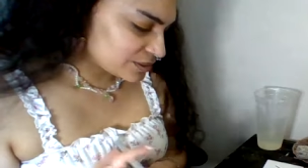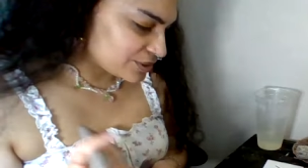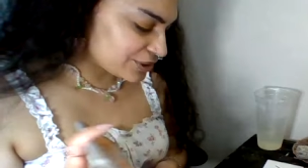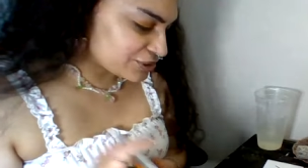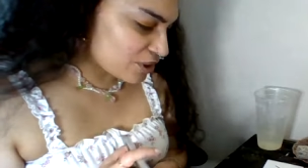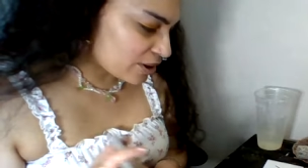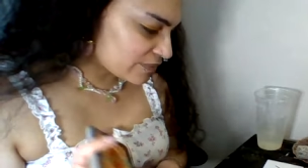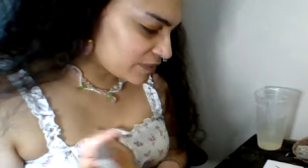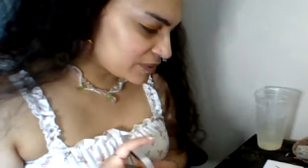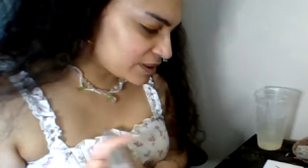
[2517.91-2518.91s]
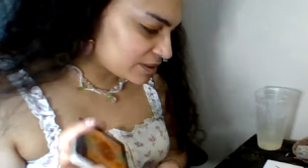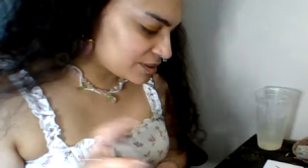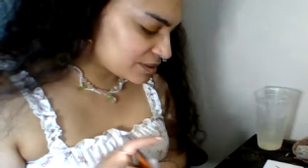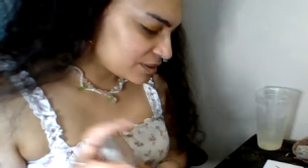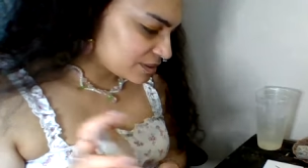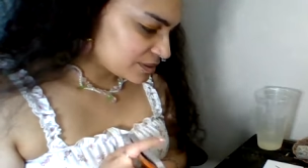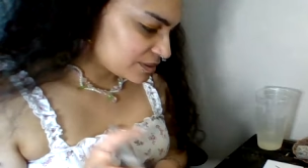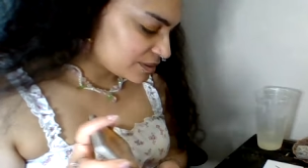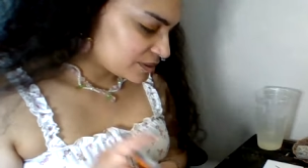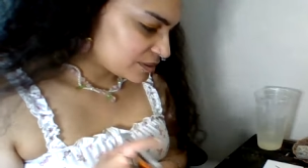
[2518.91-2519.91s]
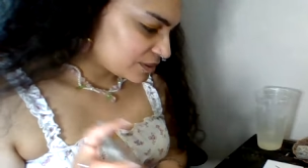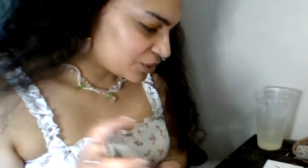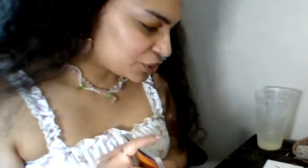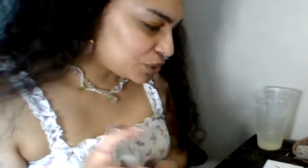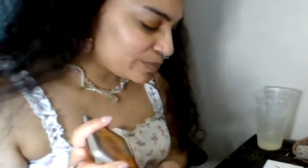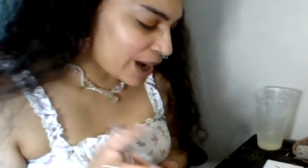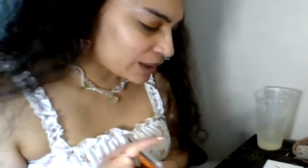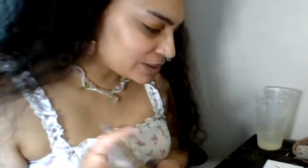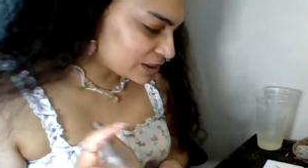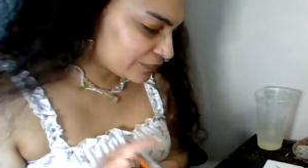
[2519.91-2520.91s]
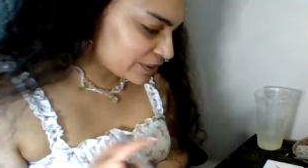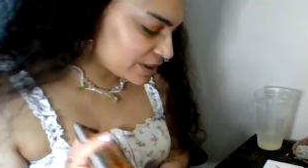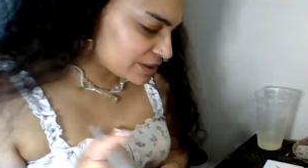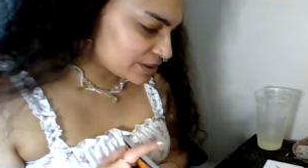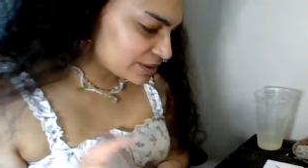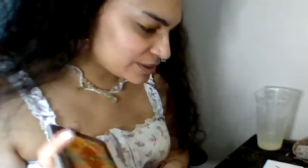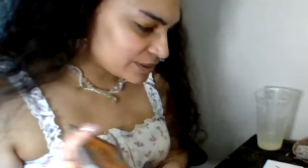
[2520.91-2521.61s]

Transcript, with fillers: You're stronger than this. You're too balanced for this.